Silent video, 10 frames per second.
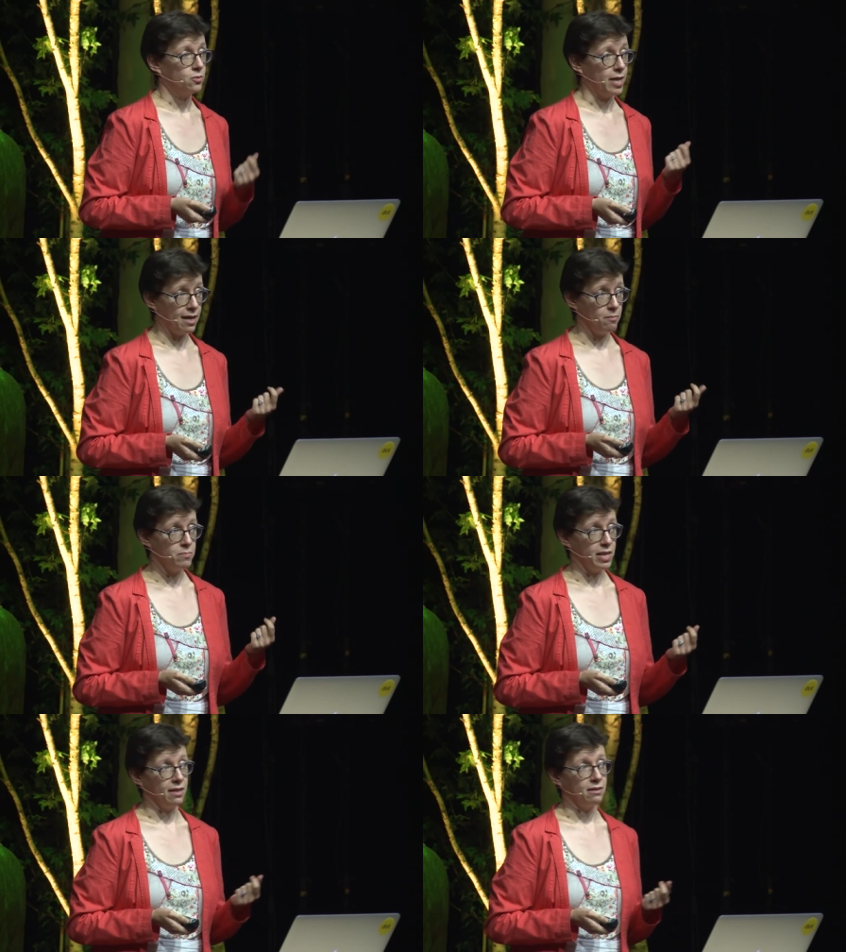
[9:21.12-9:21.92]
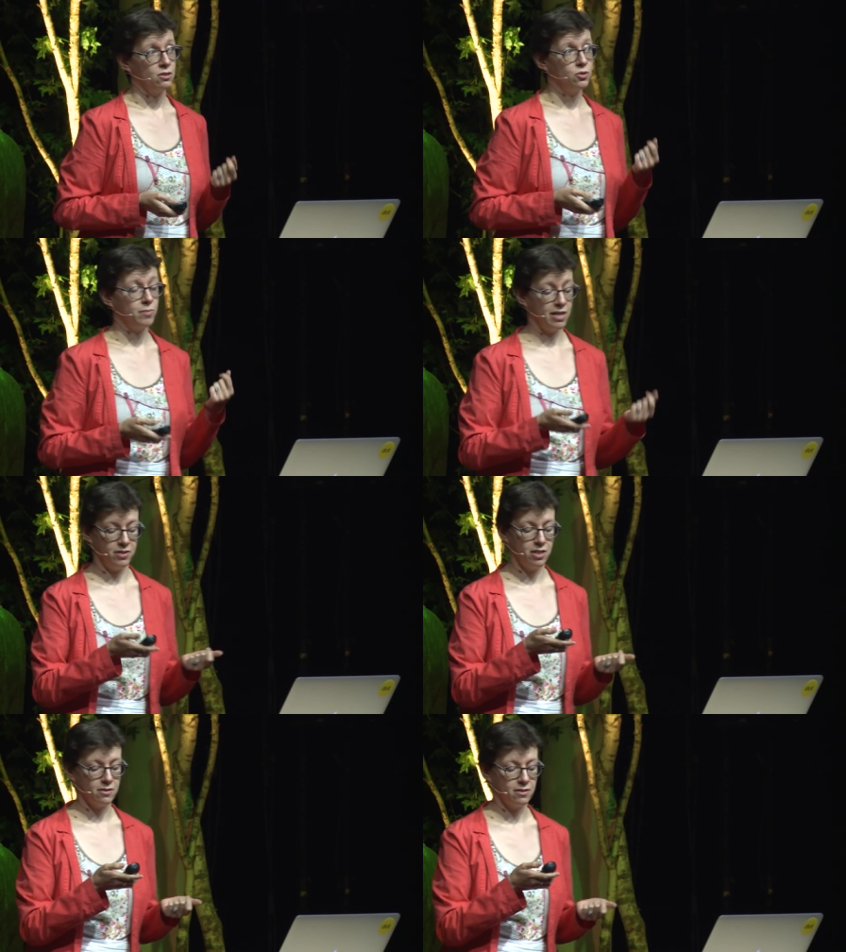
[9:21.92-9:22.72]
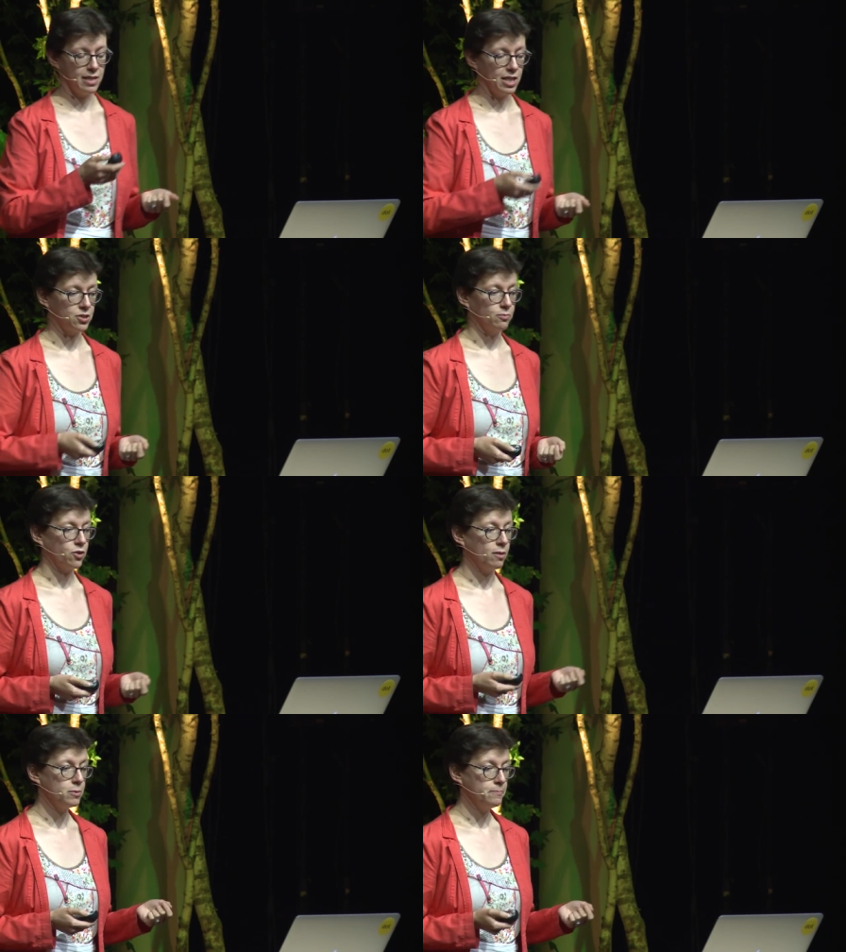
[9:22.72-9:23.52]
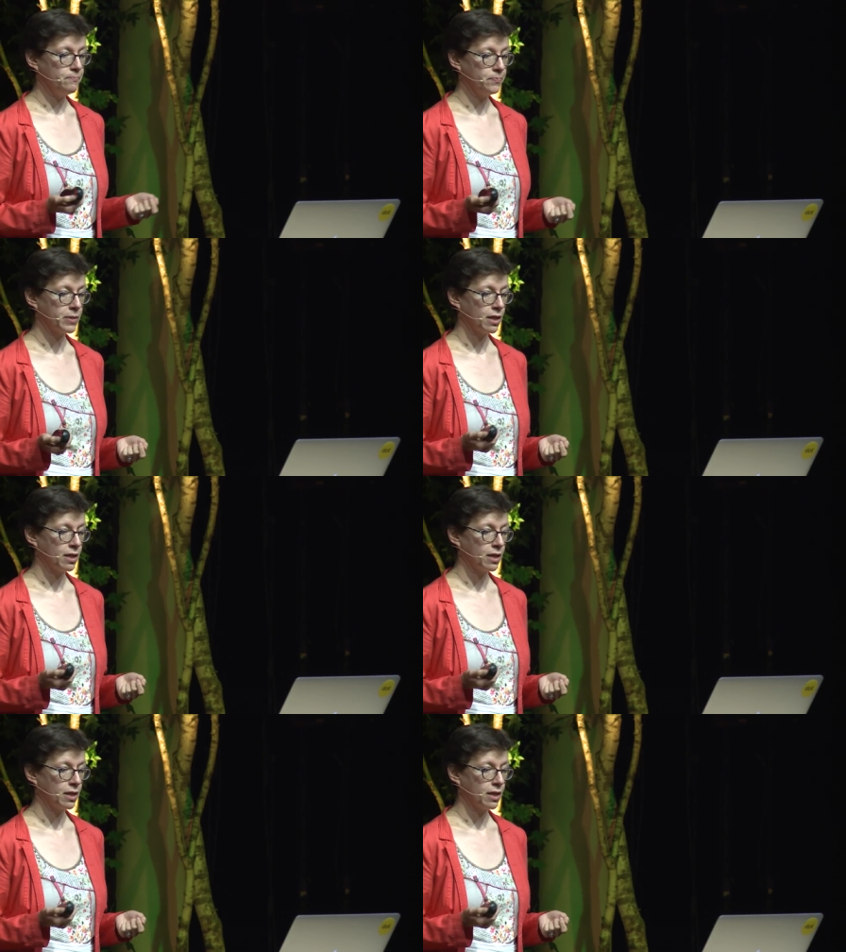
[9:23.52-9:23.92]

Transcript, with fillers: to help me do my feature selection problem.